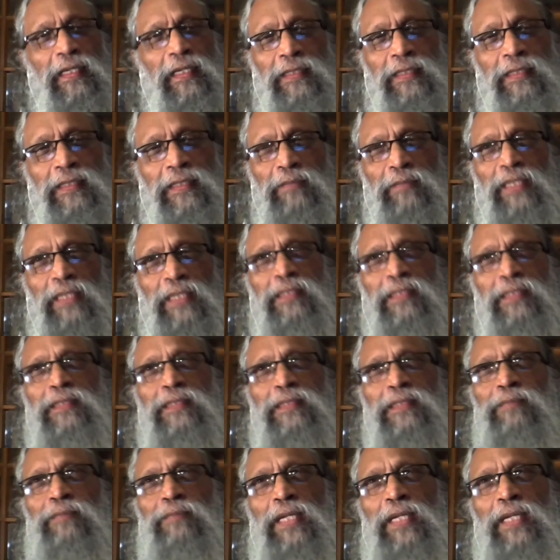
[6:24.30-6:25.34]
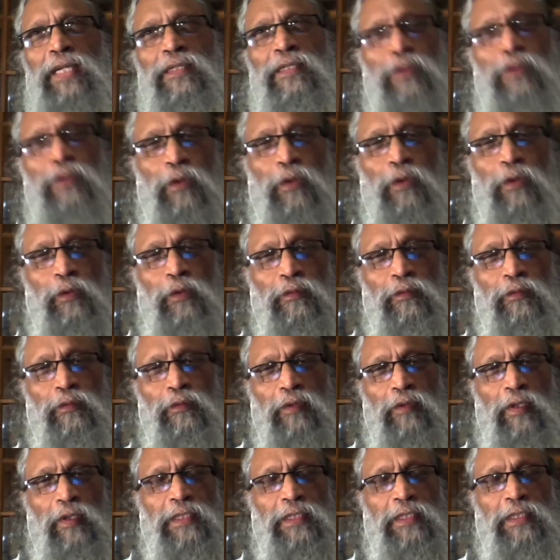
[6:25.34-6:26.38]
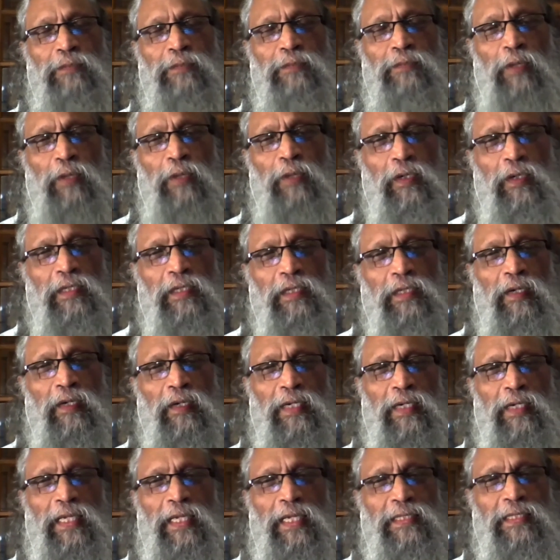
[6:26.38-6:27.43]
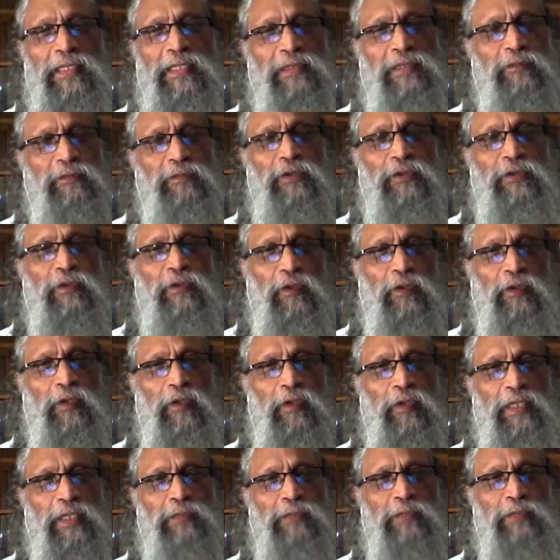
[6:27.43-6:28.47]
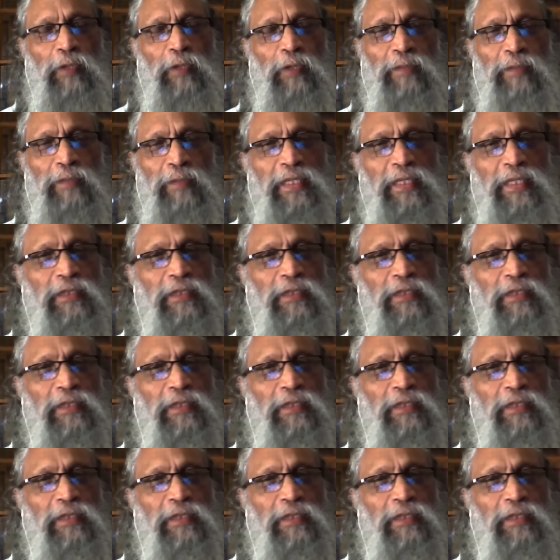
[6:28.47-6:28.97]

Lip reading: making the plant grow, or a small organism to grow, or a small being to